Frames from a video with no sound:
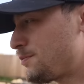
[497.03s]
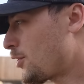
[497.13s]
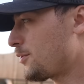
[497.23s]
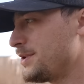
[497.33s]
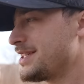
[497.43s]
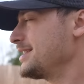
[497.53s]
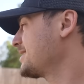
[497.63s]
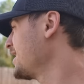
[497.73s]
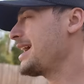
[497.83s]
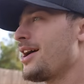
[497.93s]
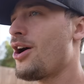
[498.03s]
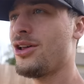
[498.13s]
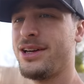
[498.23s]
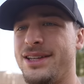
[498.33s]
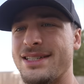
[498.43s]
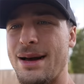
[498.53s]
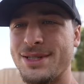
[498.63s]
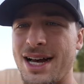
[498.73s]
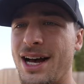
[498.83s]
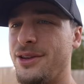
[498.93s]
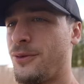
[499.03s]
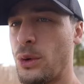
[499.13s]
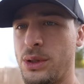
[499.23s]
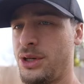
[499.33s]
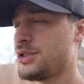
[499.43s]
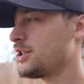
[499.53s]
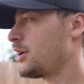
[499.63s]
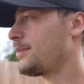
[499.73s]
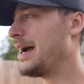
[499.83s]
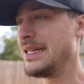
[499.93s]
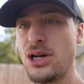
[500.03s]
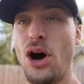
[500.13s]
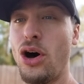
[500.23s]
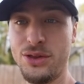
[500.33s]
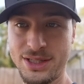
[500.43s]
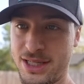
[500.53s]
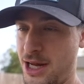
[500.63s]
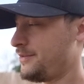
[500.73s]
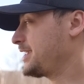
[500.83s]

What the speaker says: purposes, say hauling the side-by-side, the four-wheelers, the dirt bikes, all the stuff